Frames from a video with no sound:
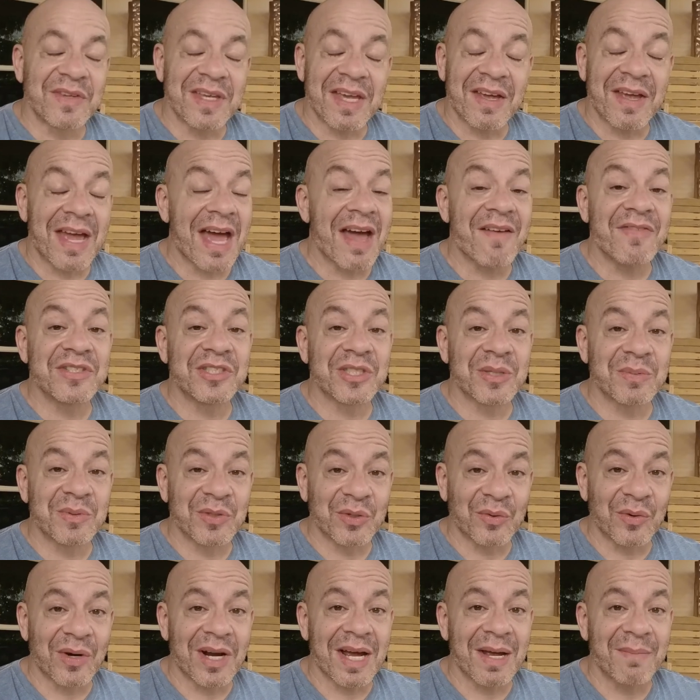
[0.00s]
you haven't
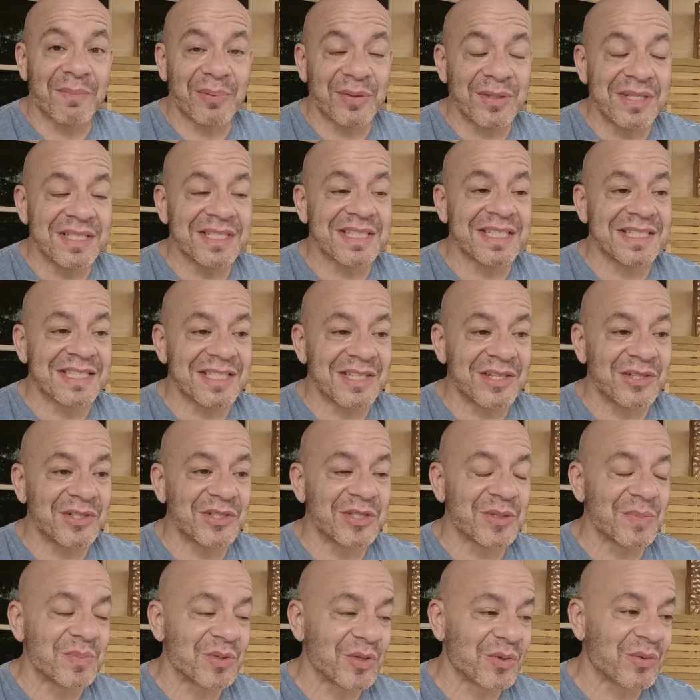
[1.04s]
subscribed, please consider
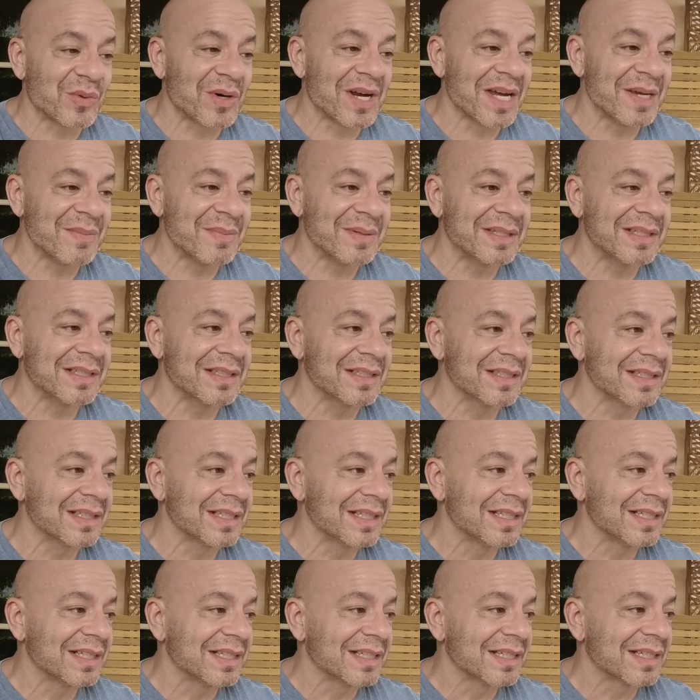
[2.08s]
subscribing,
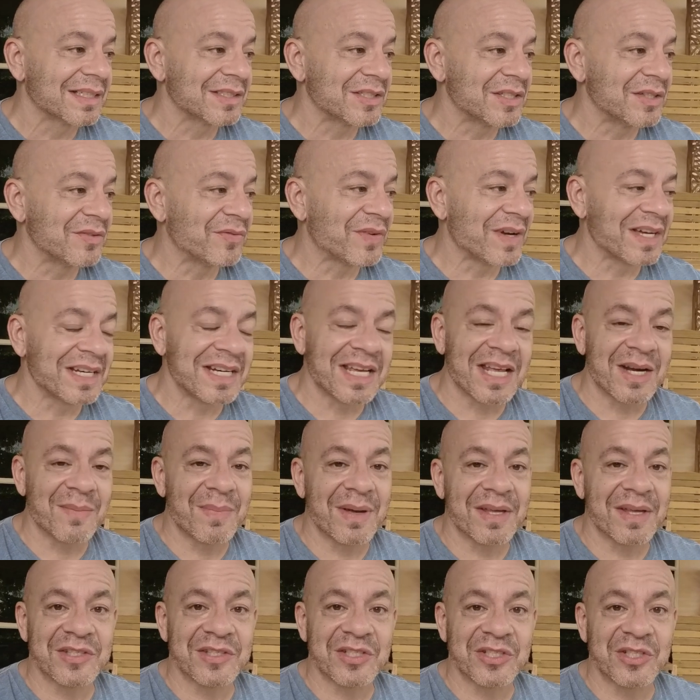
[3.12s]
because you can find out
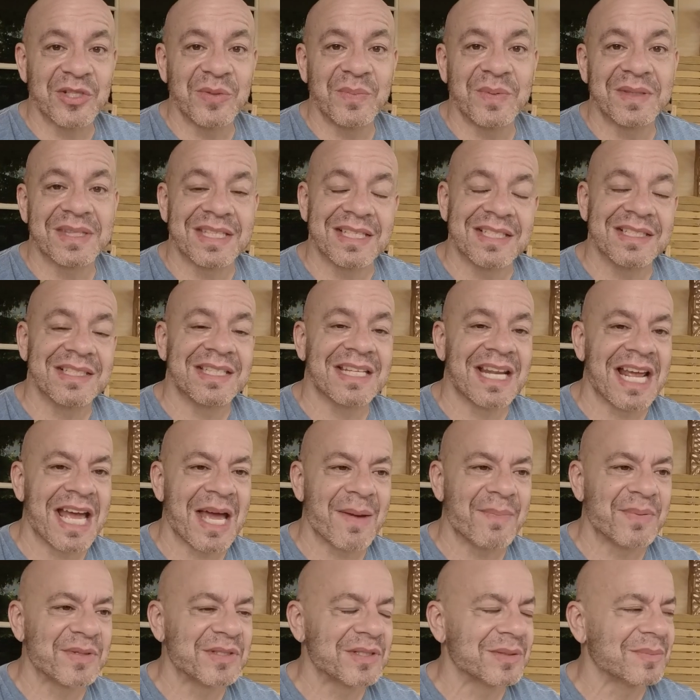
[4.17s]
the stupid things that
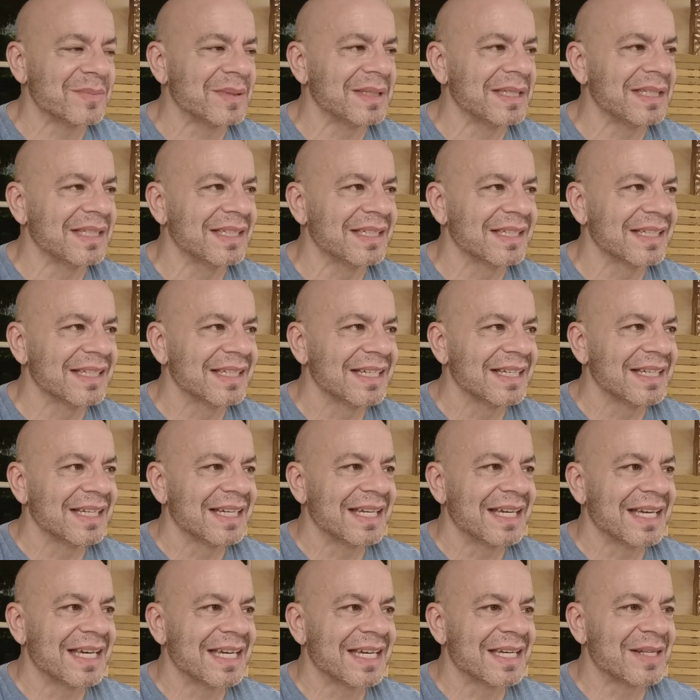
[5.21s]
happened to me
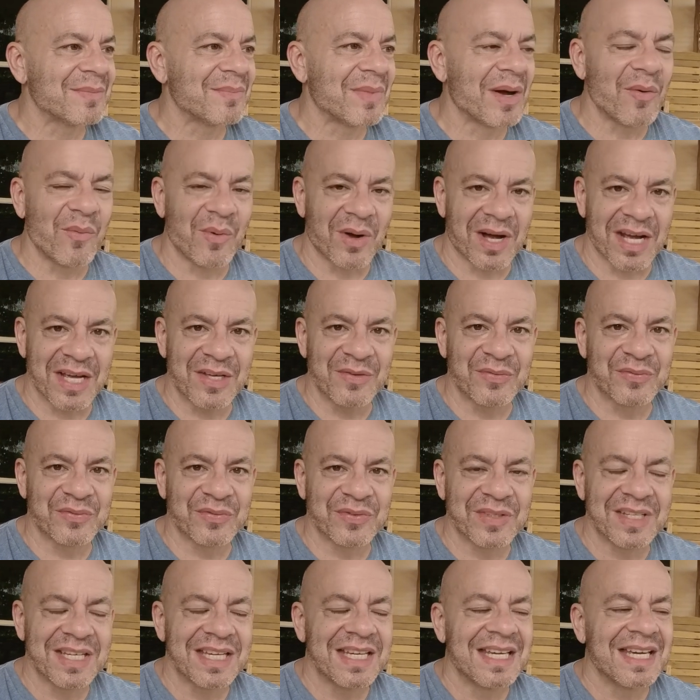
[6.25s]
and my
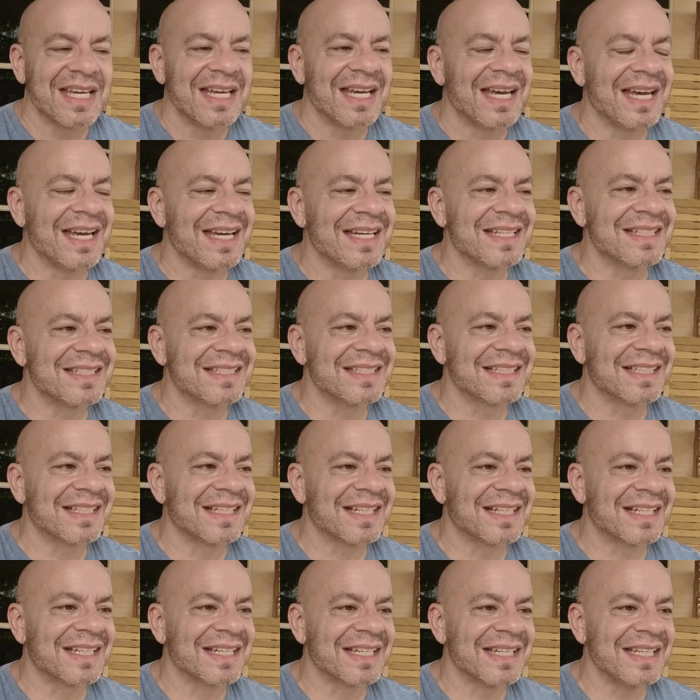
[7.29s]
wife. And
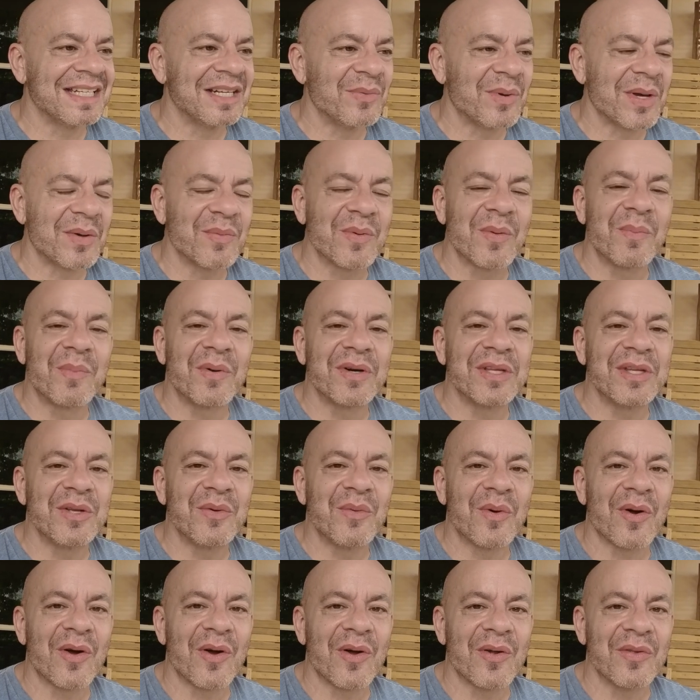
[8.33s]
anyway, we'll bring
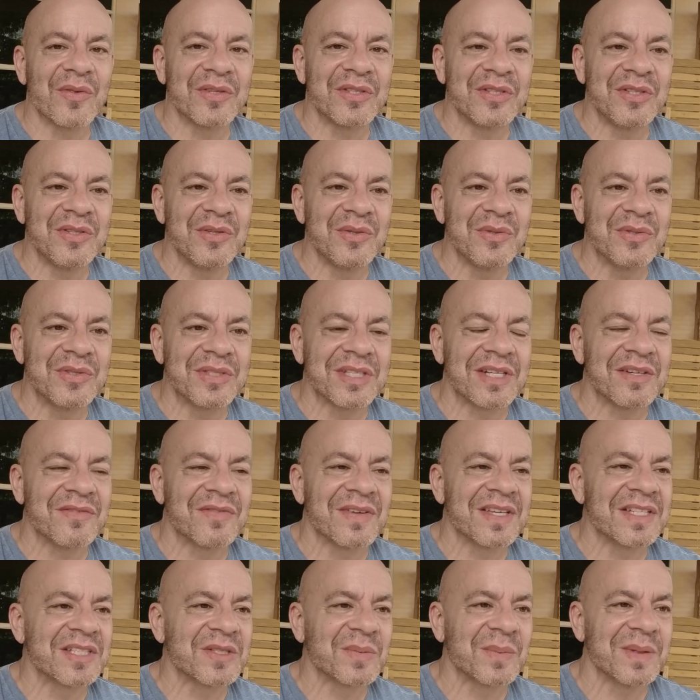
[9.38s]
you all the news and
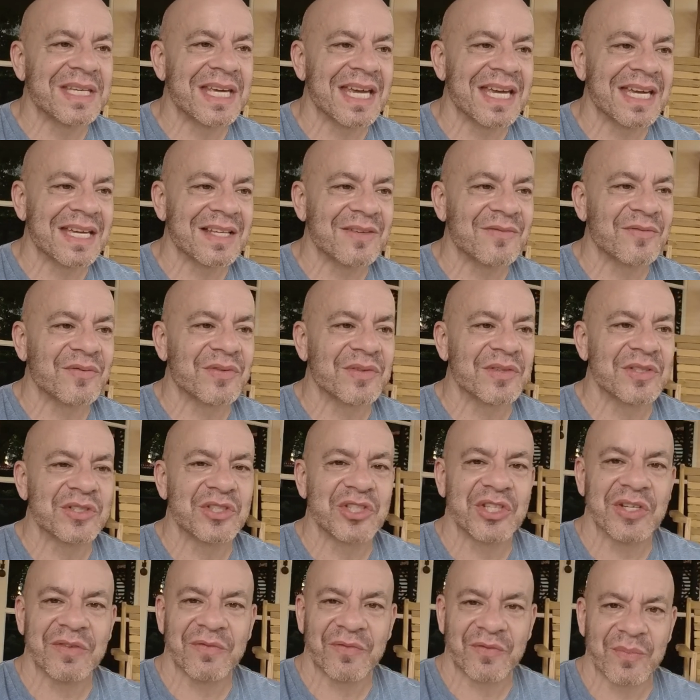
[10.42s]
events we can
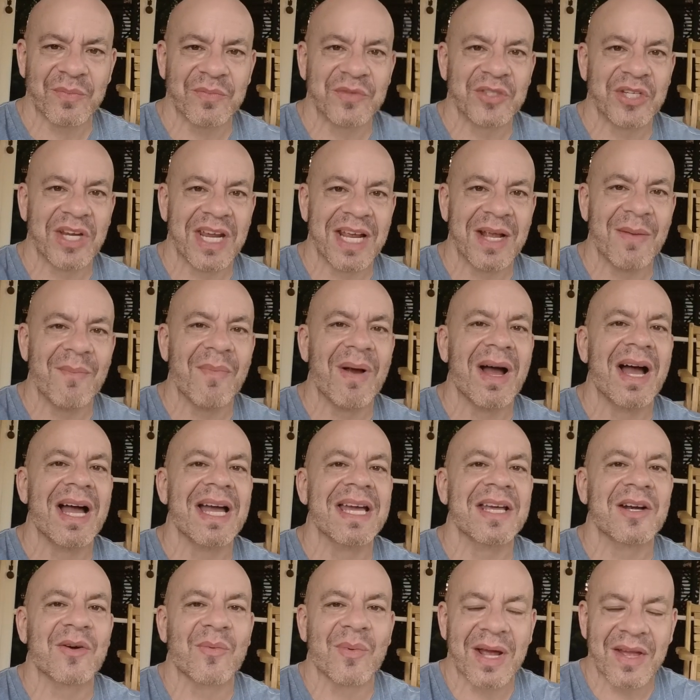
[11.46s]
from Chiang Mai
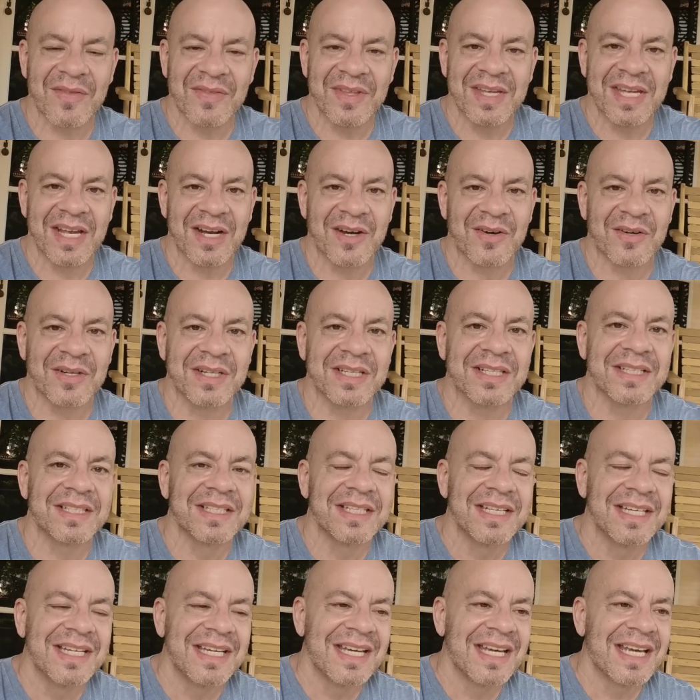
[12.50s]
and around the area.
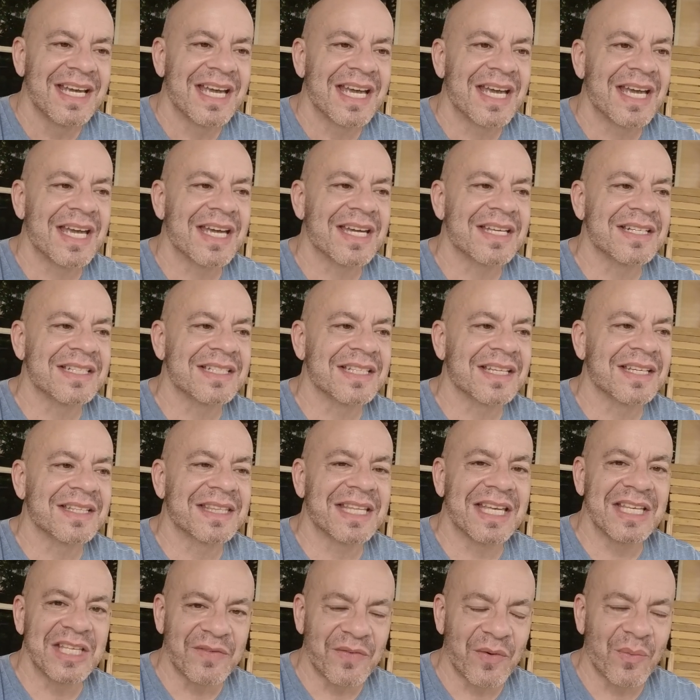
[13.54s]
And
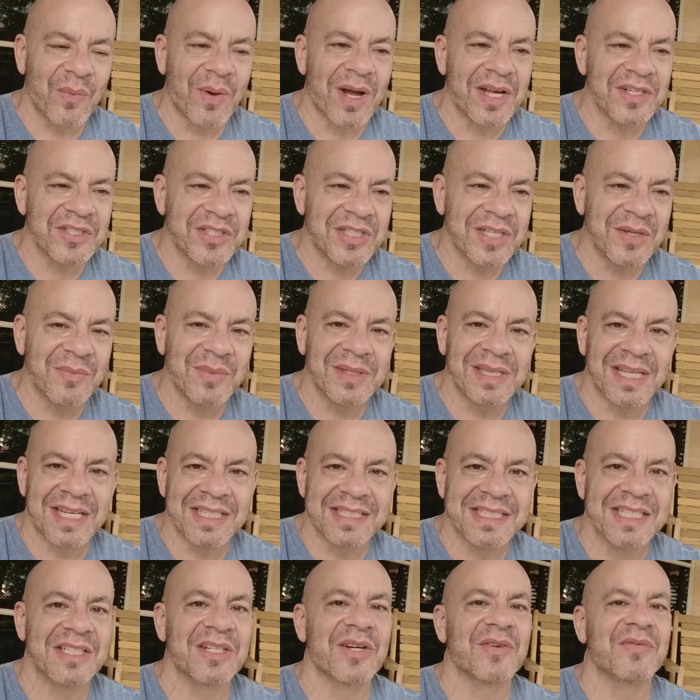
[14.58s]
thank you for watching. We'd like
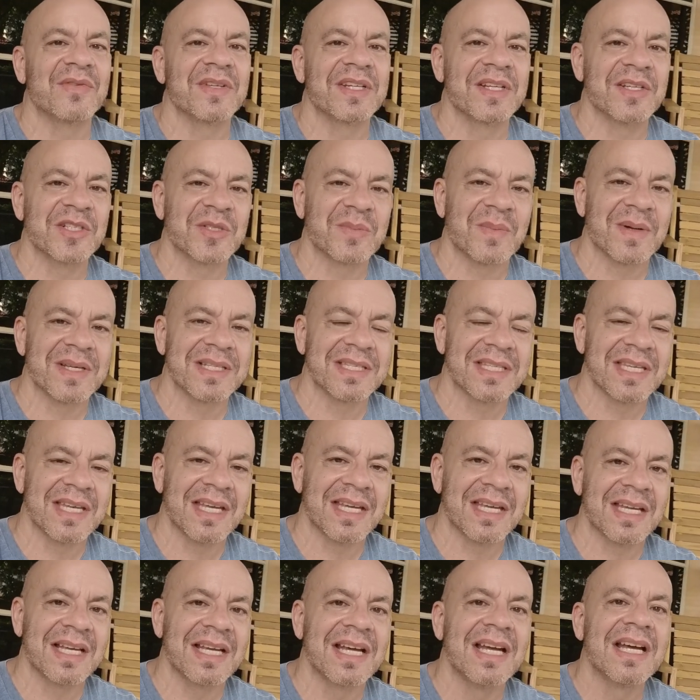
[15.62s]
to end our videos by
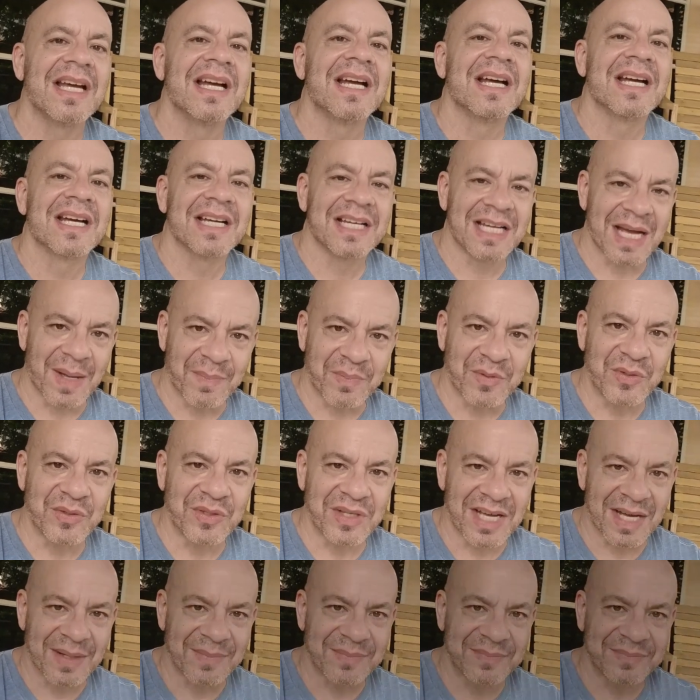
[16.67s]
saying Kap Kun
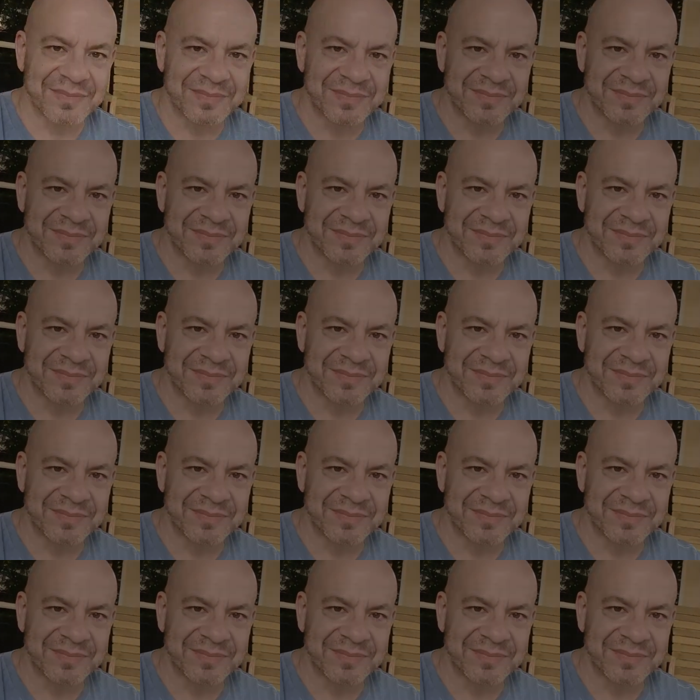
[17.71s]
Kap.